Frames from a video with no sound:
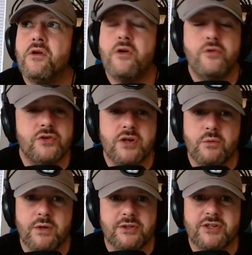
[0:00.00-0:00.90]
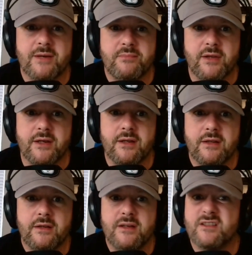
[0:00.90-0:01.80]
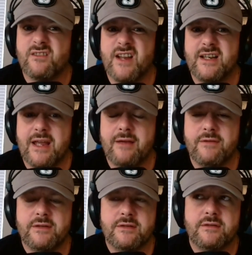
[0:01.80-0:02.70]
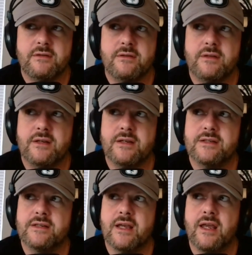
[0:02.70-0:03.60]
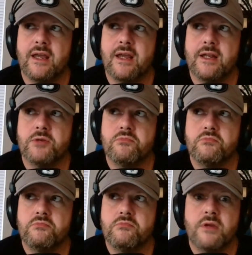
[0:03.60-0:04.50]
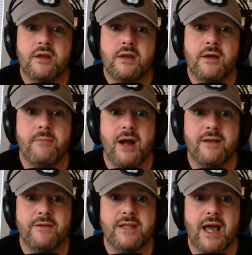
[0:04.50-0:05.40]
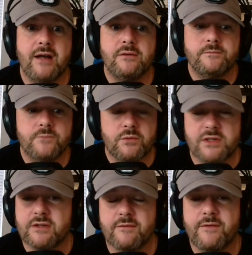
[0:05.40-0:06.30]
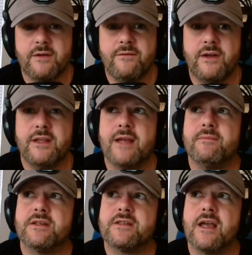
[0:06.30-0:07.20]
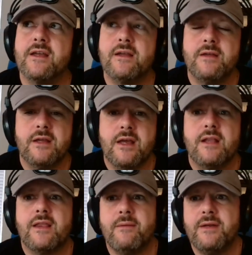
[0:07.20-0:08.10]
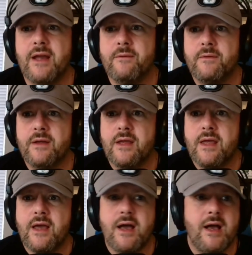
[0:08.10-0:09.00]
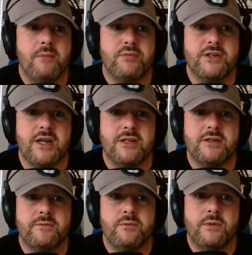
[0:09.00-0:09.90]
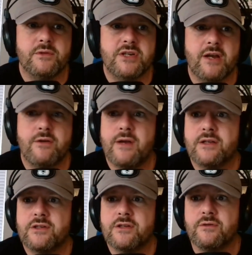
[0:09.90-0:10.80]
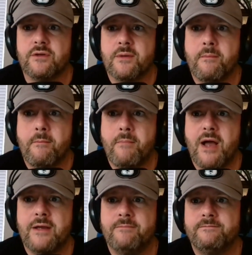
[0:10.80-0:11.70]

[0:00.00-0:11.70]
Who's your Will Shipley? Is it Ray Davis? Is it Kamani Vidal, which is a fun name to say? Let me know. Appreciate you. We will check you out soon. Bye.